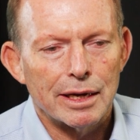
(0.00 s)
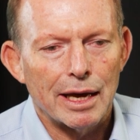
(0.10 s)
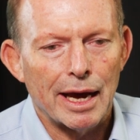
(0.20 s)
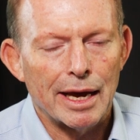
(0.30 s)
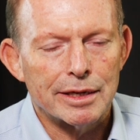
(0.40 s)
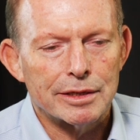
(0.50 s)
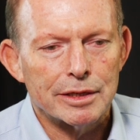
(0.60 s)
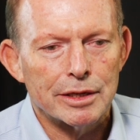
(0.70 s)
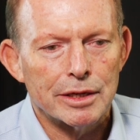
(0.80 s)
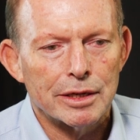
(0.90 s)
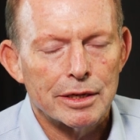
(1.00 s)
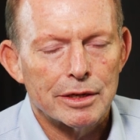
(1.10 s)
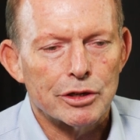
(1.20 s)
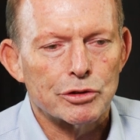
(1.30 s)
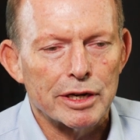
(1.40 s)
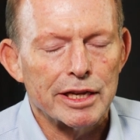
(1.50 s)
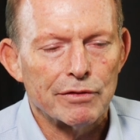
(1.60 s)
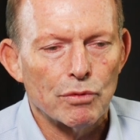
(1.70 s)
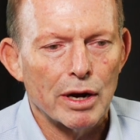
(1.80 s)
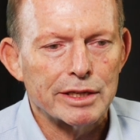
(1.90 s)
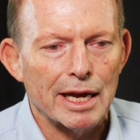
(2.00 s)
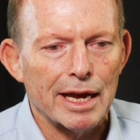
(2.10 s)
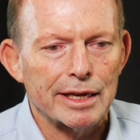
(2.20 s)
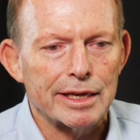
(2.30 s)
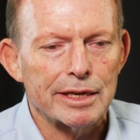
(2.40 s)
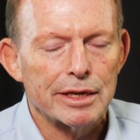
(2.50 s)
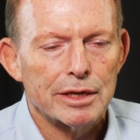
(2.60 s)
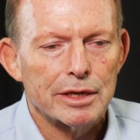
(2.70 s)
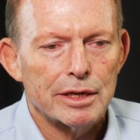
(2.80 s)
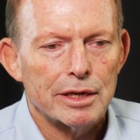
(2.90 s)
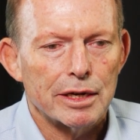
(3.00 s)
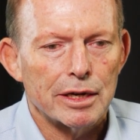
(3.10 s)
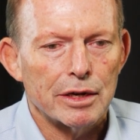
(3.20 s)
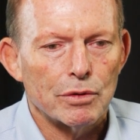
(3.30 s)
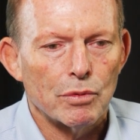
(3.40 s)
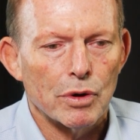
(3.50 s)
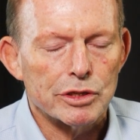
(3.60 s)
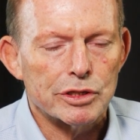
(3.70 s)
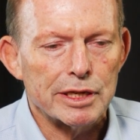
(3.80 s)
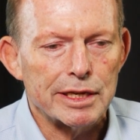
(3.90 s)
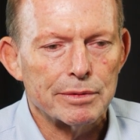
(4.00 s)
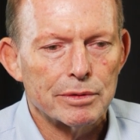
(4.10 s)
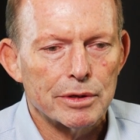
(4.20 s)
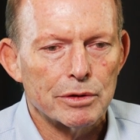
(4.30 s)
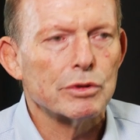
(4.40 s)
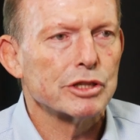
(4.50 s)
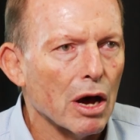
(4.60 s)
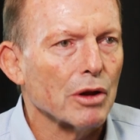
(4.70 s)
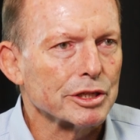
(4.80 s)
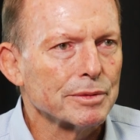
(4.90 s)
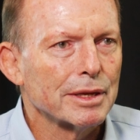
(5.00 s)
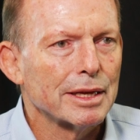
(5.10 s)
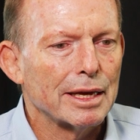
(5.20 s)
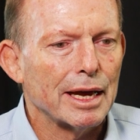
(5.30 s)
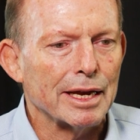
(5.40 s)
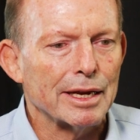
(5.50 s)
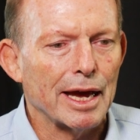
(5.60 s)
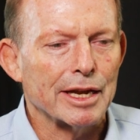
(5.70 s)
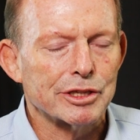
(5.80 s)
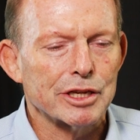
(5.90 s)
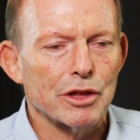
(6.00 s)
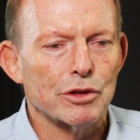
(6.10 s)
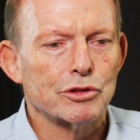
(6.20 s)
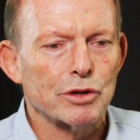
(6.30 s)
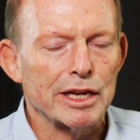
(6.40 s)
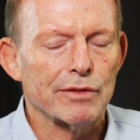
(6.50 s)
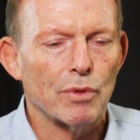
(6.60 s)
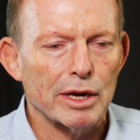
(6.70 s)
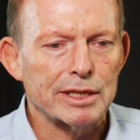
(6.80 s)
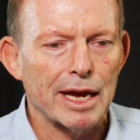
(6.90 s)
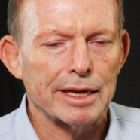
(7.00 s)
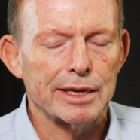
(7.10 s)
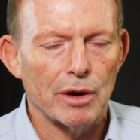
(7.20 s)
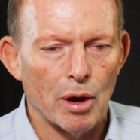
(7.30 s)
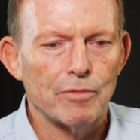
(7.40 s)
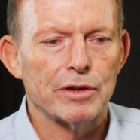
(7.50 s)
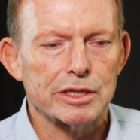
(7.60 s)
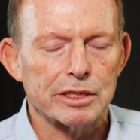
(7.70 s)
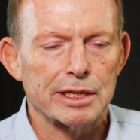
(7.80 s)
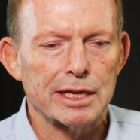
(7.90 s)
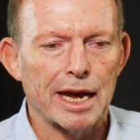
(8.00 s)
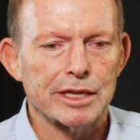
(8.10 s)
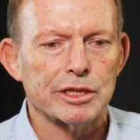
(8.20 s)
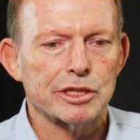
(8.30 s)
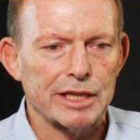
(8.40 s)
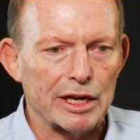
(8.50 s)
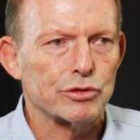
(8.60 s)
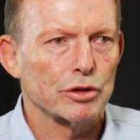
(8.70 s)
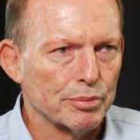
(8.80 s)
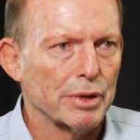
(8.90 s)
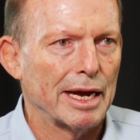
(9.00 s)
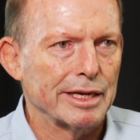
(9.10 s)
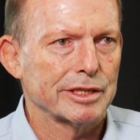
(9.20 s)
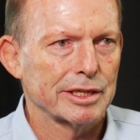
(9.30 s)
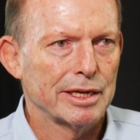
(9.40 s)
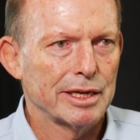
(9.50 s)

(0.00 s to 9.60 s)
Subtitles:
and the Treaty of Waitangi was the result. And so the Treaty of Waitangi obviously has a central place